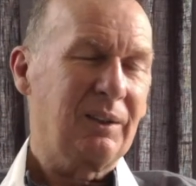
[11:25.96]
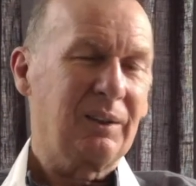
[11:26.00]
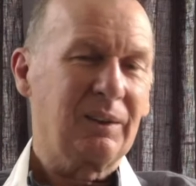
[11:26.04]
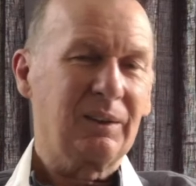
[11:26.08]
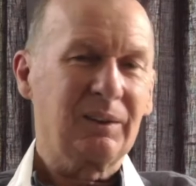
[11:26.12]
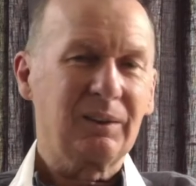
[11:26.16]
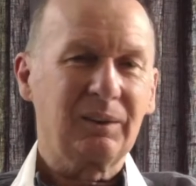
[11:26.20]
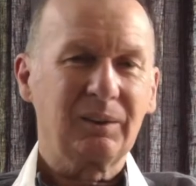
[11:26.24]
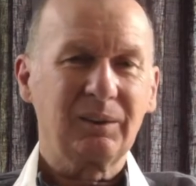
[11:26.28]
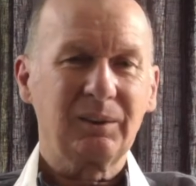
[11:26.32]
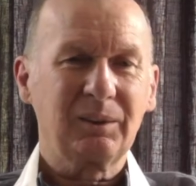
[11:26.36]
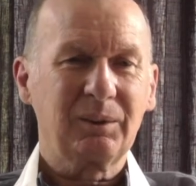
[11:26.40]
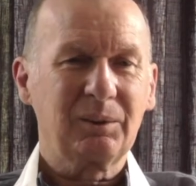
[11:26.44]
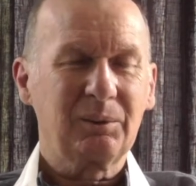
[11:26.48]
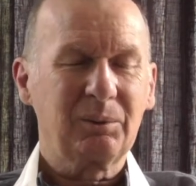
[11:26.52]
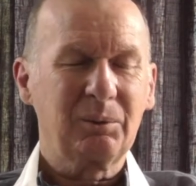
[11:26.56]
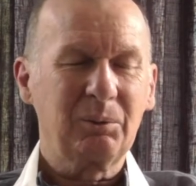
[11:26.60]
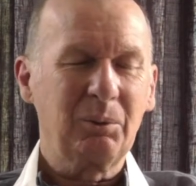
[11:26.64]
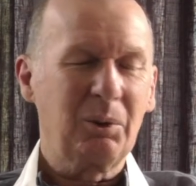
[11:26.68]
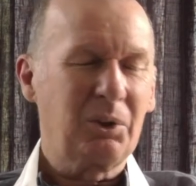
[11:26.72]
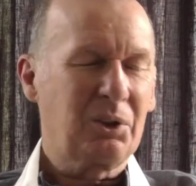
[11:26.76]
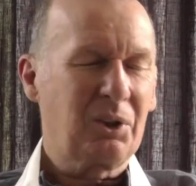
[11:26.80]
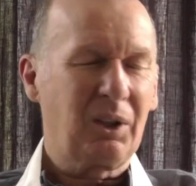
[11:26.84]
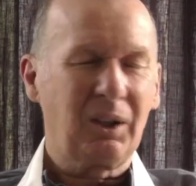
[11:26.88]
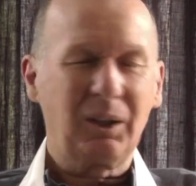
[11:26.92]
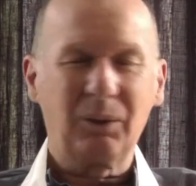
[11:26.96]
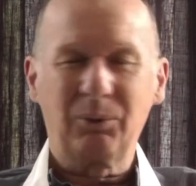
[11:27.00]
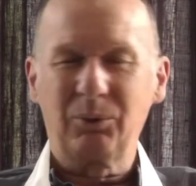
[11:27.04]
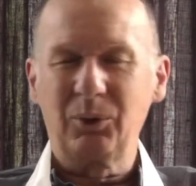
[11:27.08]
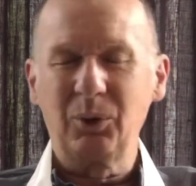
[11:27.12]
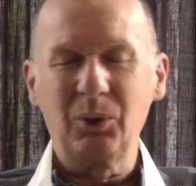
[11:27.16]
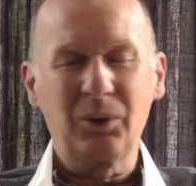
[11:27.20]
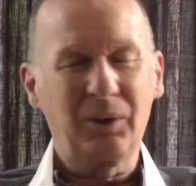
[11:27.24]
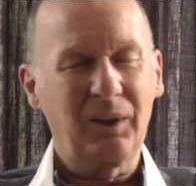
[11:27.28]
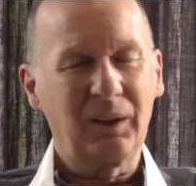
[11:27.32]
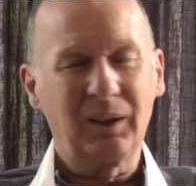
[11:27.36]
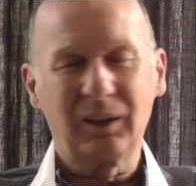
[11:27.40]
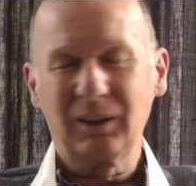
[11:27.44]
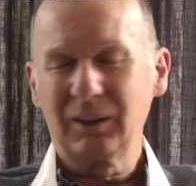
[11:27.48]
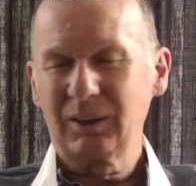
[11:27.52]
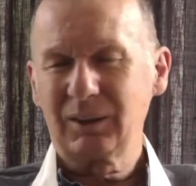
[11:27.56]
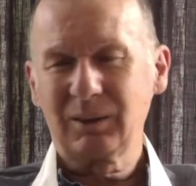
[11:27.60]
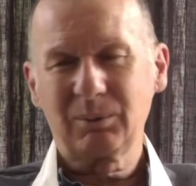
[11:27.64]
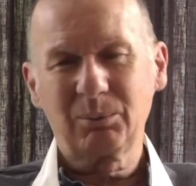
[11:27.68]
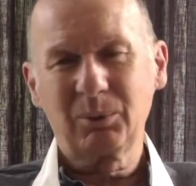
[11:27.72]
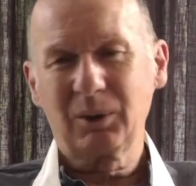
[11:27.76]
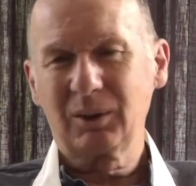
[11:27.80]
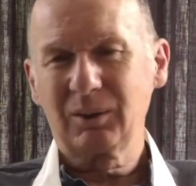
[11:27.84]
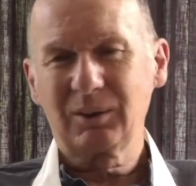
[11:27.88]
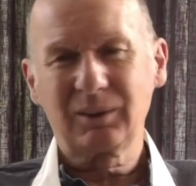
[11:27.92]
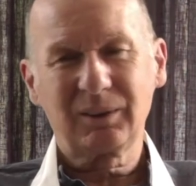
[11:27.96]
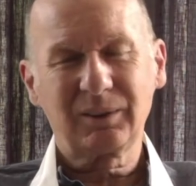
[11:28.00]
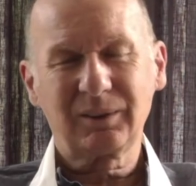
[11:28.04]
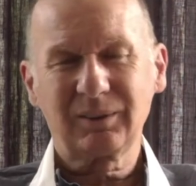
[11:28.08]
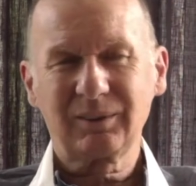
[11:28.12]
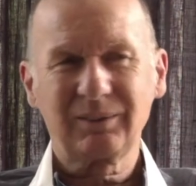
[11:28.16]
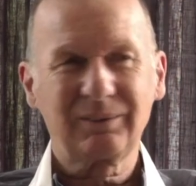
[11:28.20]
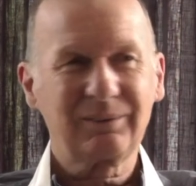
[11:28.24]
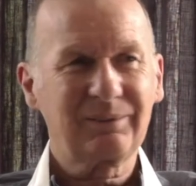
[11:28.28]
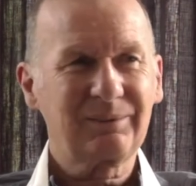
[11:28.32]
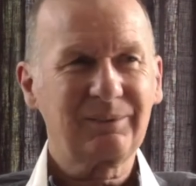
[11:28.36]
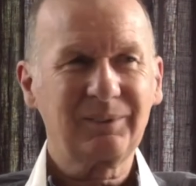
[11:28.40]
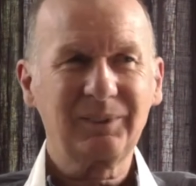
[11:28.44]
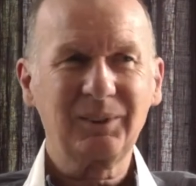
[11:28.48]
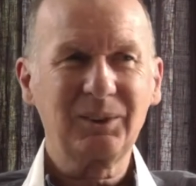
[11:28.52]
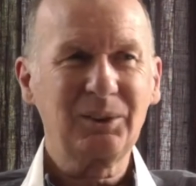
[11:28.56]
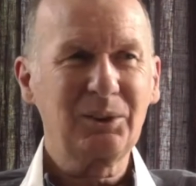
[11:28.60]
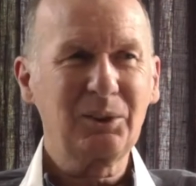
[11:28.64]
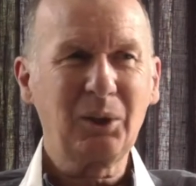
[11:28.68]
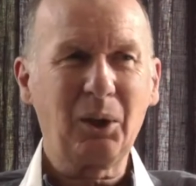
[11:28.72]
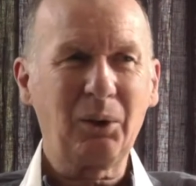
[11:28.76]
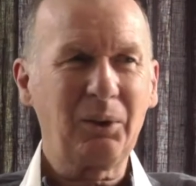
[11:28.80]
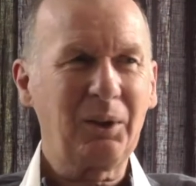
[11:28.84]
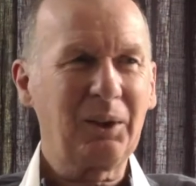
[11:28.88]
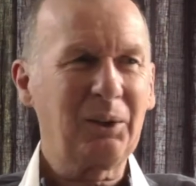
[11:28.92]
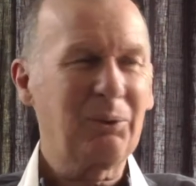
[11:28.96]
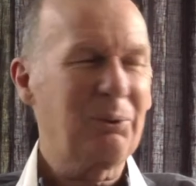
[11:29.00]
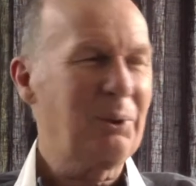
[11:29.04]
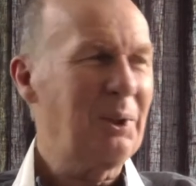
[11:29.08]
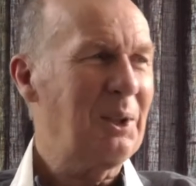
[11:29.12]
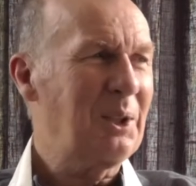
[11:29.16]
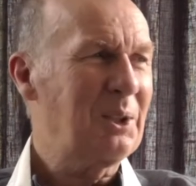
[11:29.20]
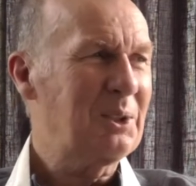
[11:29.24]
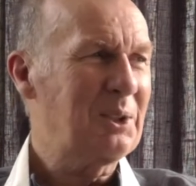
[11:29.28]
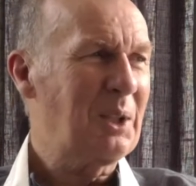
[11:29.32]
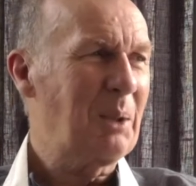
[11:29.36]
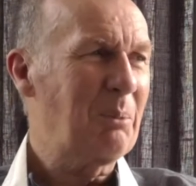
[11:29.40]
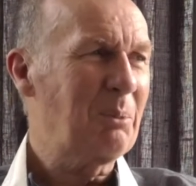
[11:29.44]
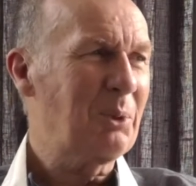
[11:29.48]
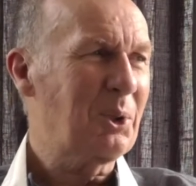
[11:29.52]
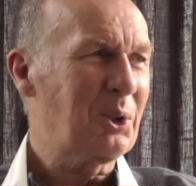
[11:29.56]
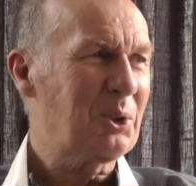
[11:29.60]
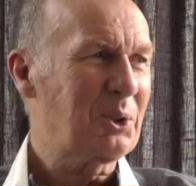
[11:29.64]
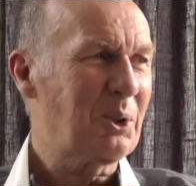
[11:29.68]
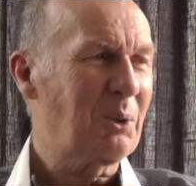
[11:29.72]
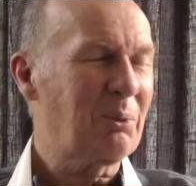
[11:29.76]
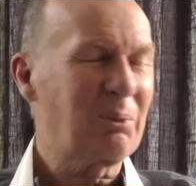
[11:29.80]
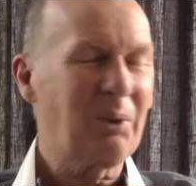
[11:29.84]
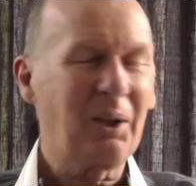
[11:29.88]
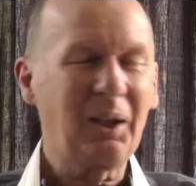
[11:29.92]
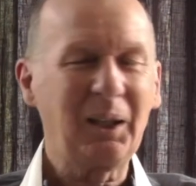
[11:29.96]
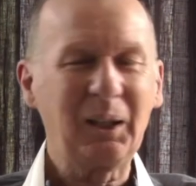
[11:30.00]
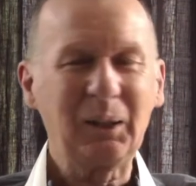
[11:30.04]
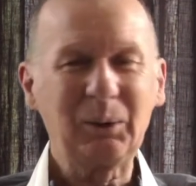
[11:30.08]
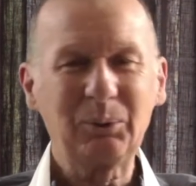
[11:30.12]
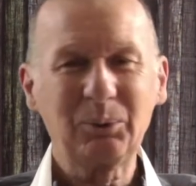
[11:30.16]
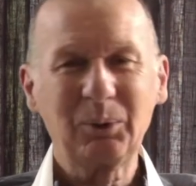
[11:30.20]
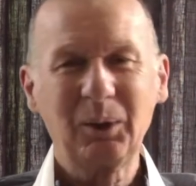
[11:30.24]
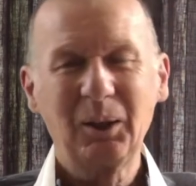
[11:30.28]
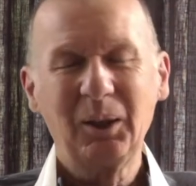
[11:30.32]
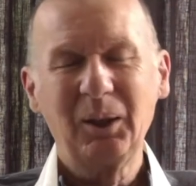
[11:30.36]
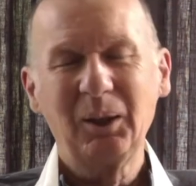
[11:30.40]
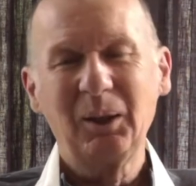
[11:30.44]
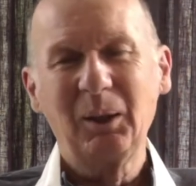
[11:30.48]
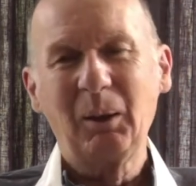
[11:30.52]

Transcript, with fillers: uh, we tried a few things, but nothing really seemed to survive.